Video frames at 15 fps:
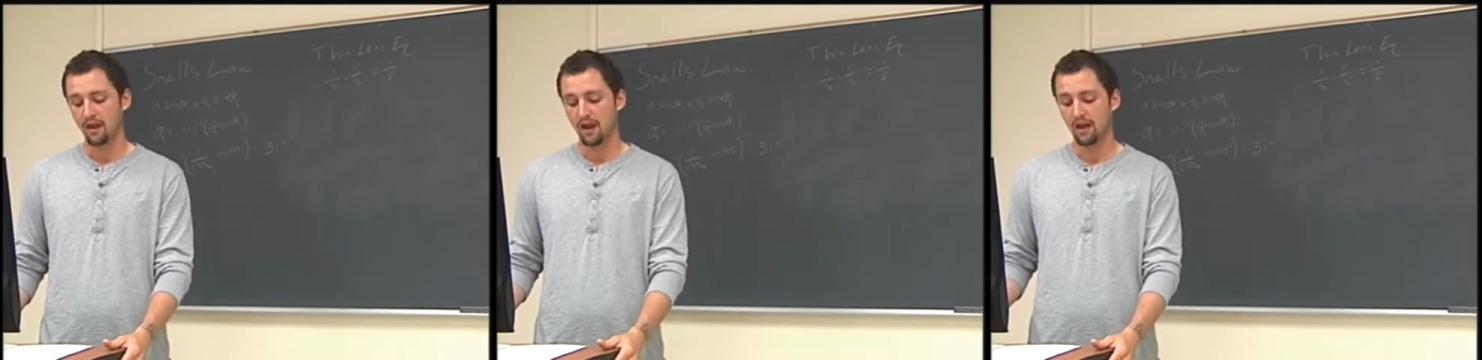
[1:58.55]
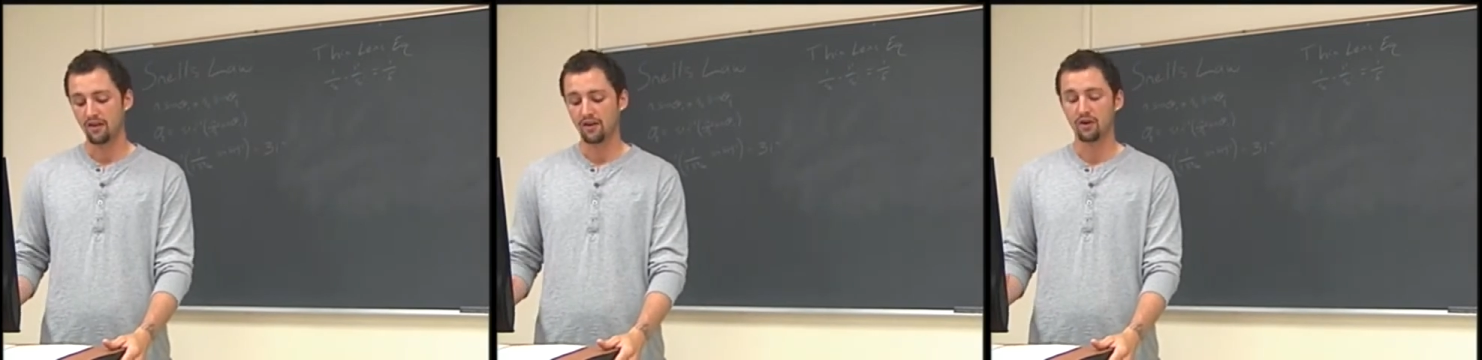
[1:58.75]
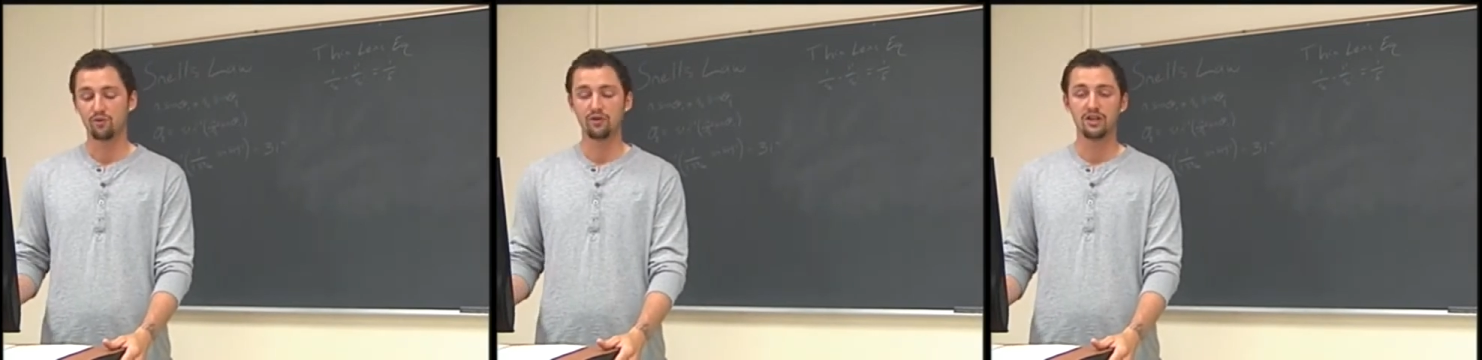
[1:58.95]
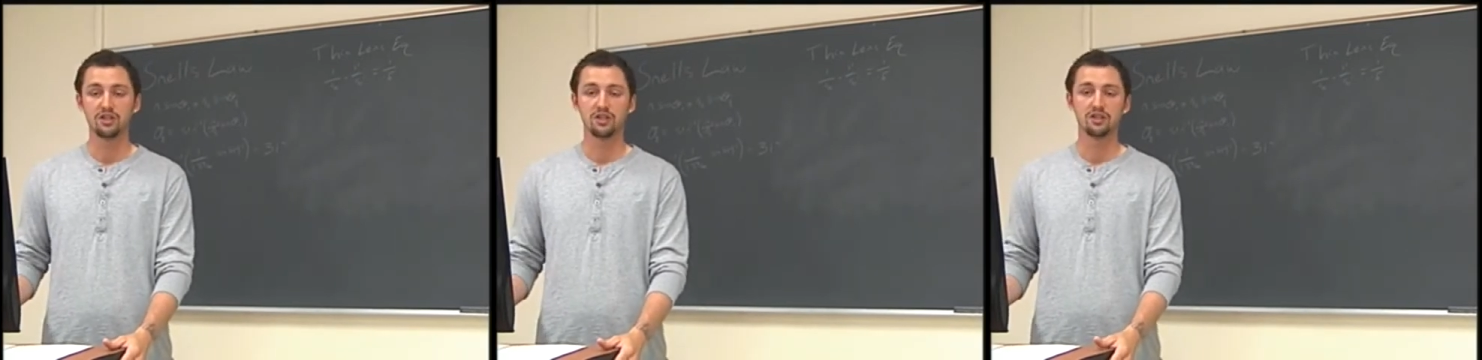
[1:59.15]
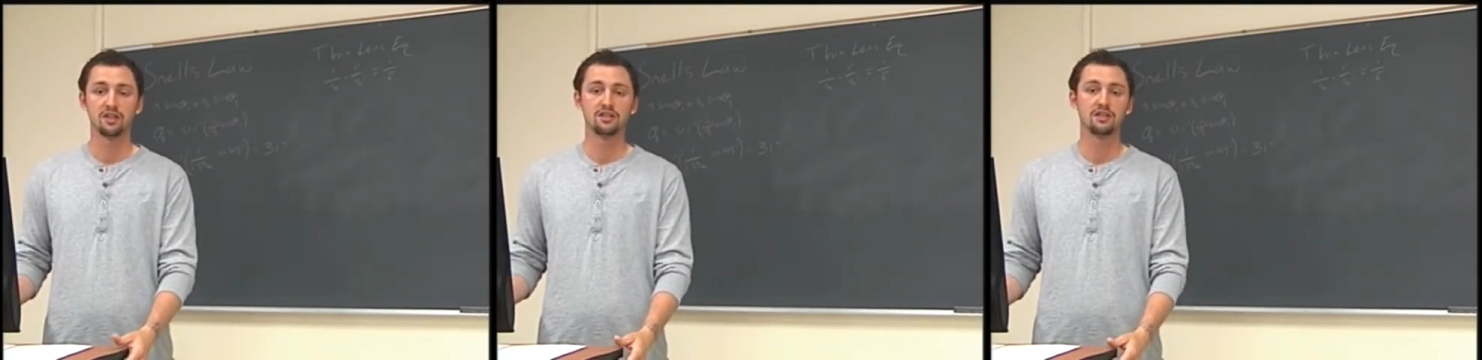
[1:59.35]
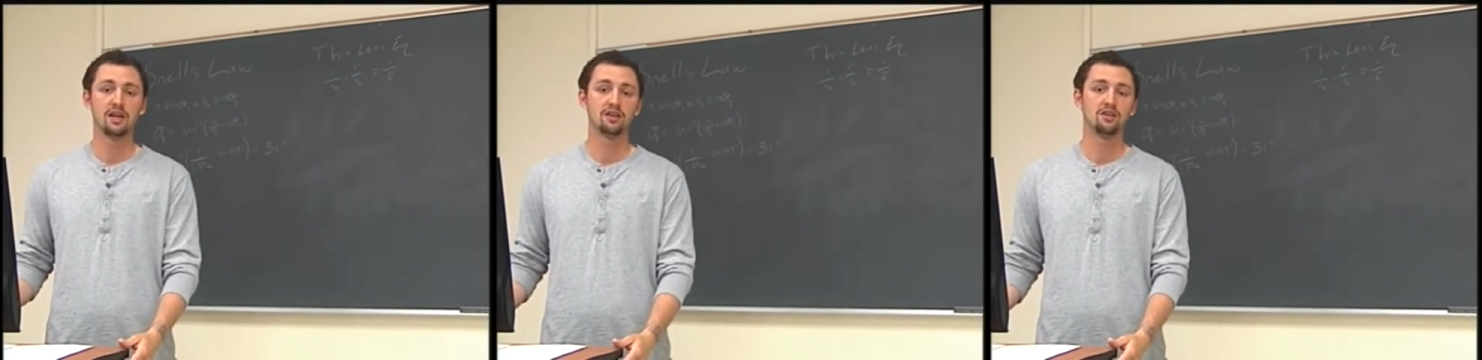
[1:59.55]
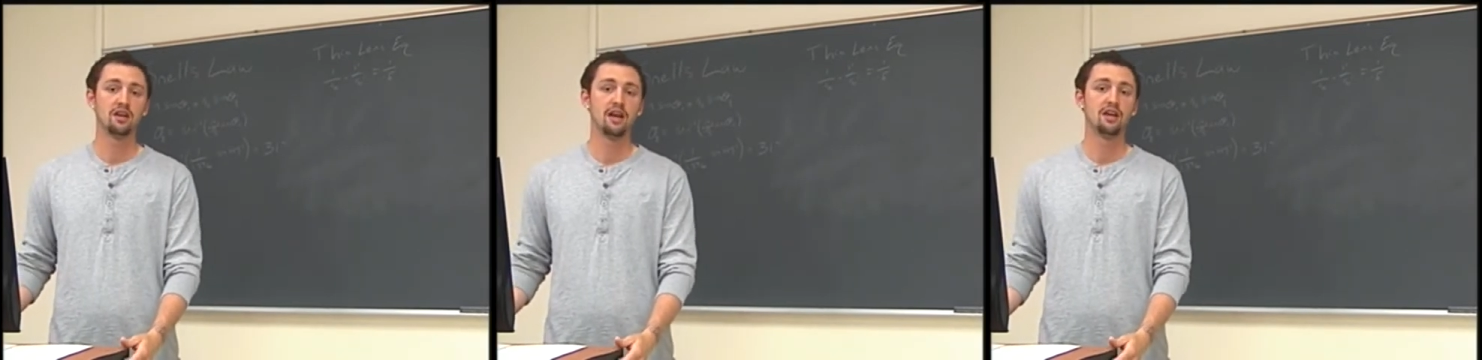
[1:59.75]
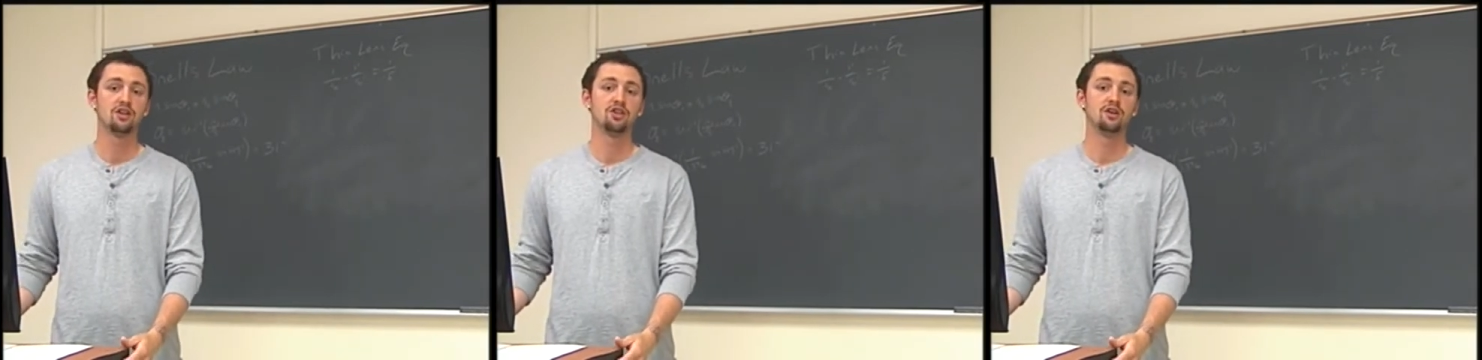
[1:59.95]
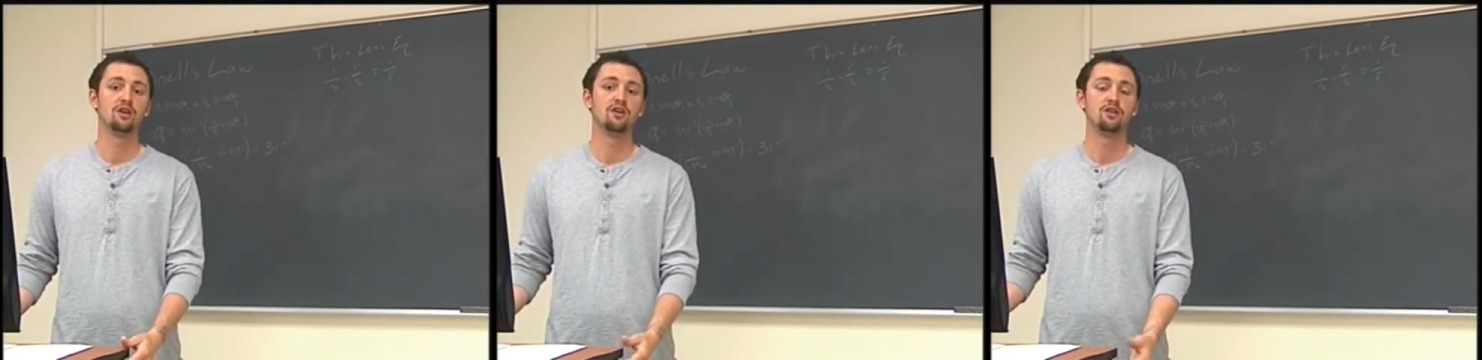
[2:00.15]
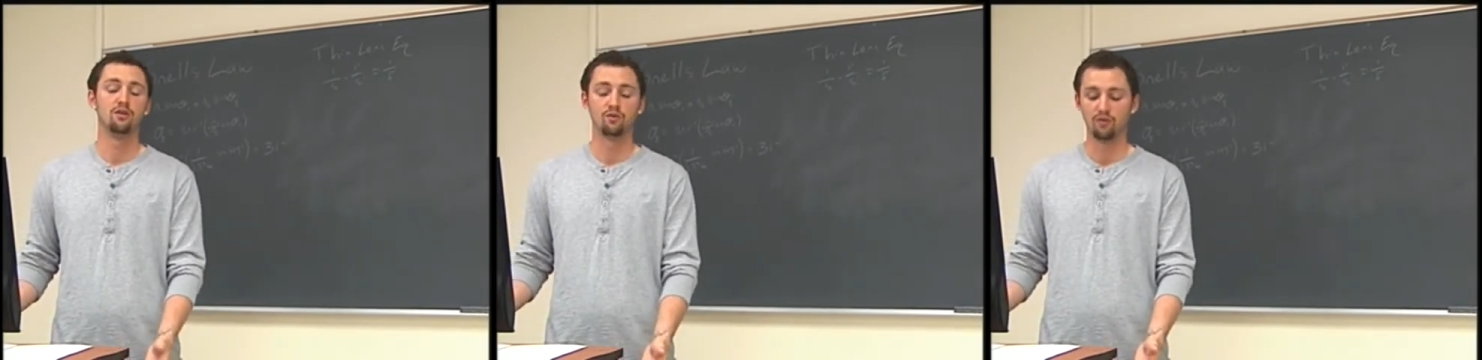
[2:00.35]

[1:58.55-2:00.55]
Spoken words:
And then it reaches its destination, the